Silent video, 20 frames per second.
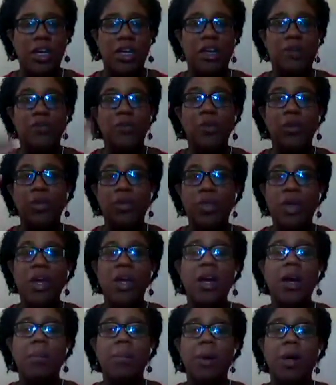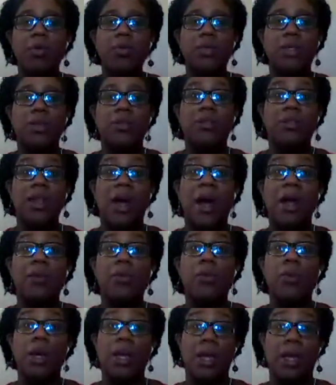And if you think about it that
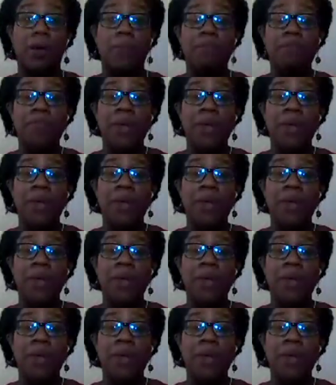way